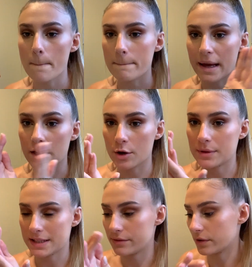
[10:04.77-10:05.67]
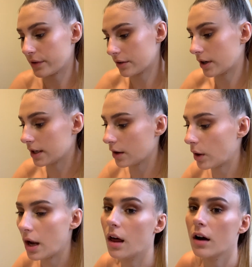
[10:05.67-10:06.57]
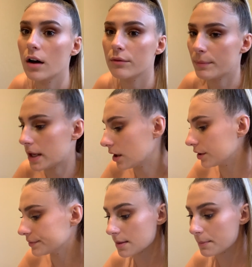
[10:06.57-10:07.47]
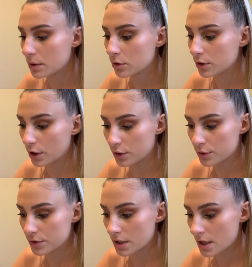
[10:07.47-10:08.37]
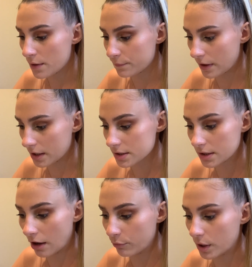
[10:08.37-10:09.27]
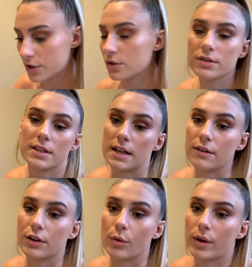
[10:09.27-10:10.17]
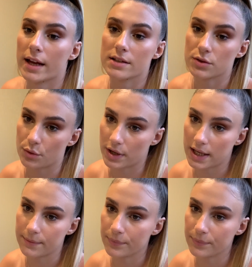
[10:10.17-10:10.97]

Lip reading: Mayo is everything right now. I love mayo. Milk goes first, otherwise your cereal gets soggy.